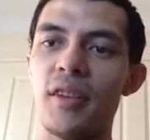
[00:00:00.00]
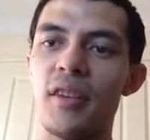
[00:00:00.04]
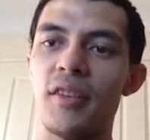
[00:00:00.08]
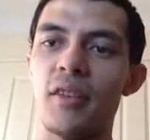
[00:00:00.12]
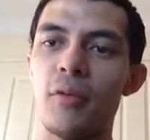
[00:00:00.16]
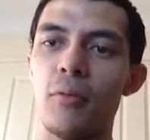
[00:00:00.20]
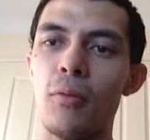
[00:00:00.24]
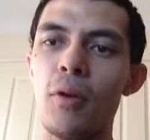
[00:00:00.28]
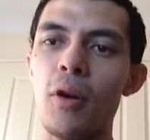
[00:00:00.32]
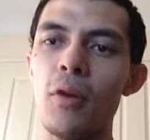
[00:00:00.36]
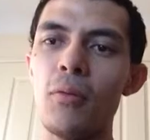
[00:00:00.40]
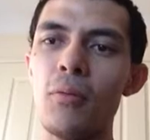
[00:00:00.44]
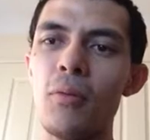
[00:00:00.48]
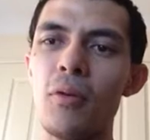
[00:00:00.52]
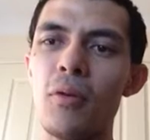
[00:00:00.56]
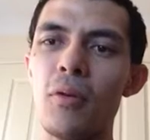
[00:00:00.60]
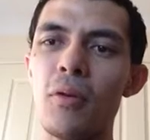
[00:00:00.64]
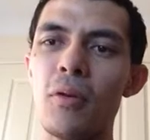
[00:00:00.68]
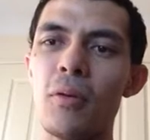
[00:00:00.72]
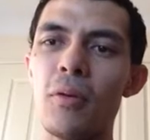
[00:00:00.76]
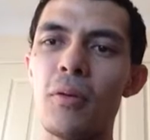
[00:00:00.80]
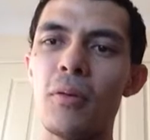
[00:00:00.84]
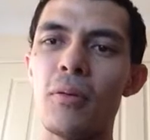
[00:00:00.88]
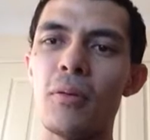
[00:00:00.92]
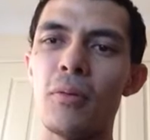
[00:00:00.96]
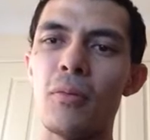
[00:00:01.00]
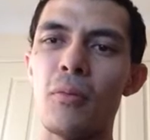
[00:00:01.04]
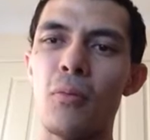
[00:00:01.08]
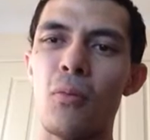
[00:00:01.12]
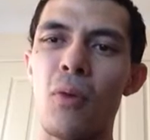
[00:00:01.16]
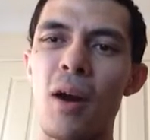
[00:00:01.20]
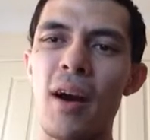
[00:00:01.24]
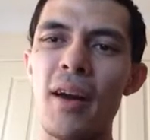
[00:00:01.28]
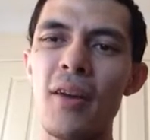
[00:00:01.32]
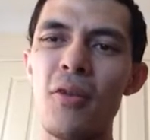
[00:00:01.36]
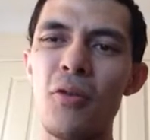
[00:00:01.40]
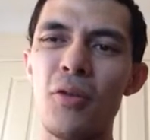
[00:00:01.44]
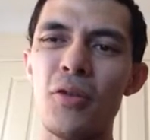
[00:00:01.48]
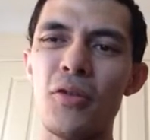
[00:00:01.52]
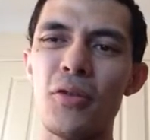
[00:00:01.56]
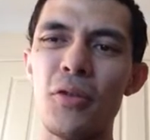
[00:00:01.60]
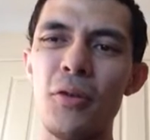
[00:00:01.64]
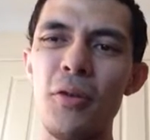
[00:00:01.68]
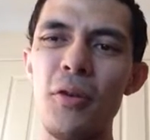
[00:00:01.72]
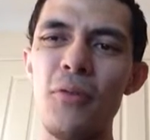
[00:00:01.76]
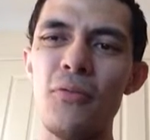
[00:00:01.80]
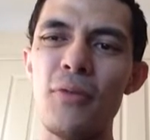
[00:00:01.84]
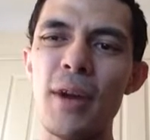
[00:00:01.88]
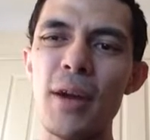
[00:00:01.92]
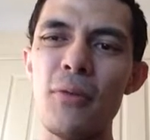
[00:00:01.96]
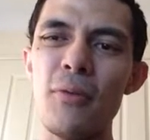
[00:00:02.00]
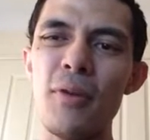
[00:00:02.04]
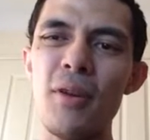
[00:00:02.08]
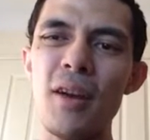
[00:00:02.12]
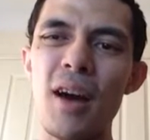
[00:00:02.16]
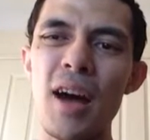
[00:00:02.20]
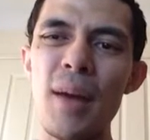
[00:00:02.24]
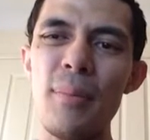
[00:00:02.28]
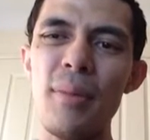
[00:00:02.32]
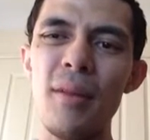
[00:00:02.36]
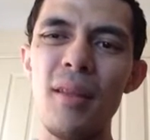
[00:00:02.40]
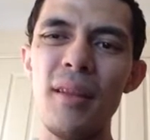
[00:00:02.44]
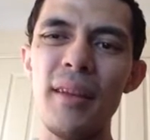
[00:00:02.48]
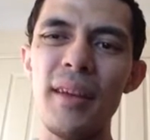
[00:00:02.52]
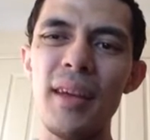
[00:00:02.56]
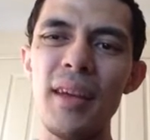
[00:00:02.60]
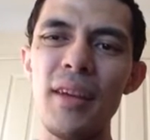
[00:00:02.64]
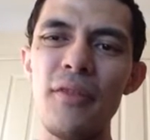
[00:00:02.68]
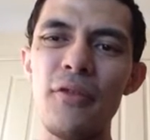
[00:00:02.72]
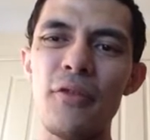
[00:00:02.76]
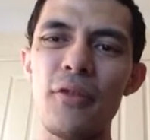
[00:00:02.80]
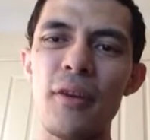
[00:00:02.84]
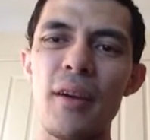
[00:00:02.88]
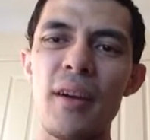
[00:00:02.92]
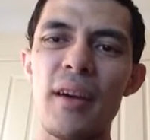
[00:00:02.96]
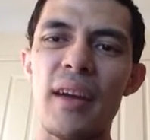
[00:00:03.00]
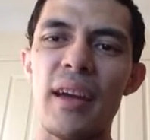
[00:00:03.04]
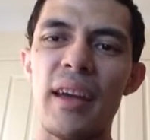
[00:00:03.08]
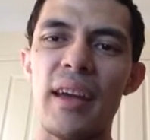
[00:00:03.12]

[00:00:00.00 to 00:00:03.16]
is a World War I or II veteran, I believe,